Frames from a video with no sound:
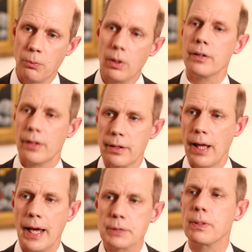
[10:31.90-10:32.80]
one of the
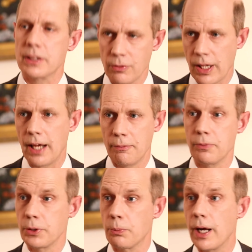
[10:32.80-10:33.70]
aspects of that,
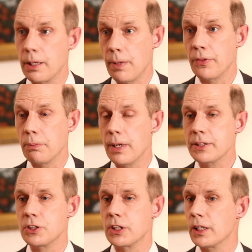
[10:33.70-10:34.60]
you're right about the
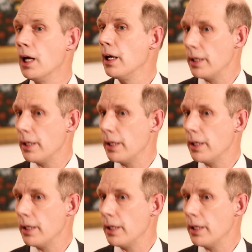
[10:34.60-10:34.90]
messaging,